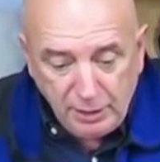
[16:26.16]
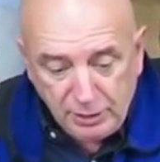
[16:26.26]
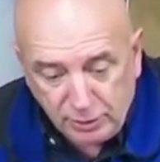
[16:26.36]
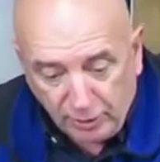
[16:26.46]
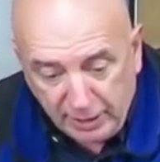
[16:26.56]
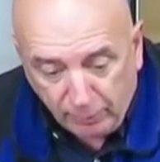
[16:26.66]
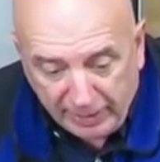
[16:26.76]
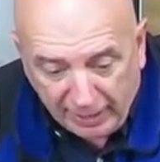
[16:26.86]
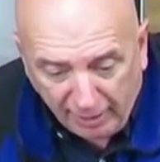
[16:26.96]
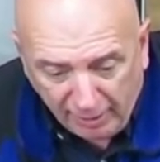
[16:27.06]
So here
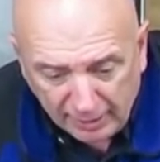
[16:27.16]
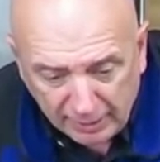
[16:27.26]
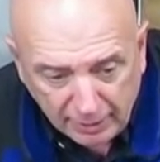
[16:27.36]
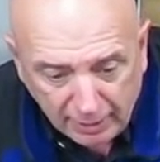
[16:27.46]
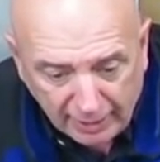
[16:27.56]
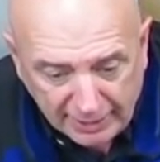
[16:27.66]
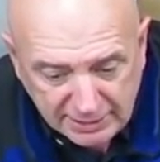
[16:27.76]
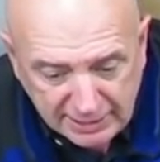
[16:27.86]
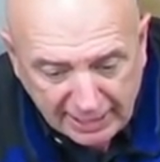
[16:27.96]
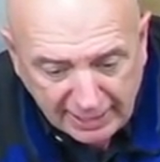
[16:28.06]
we are,
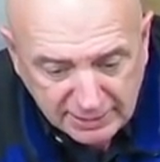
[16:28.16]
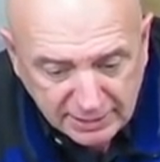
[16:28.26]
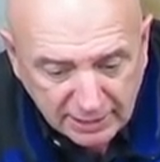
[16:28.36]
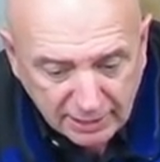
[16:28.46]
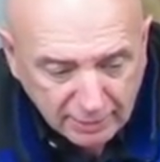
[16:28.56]
ice axe,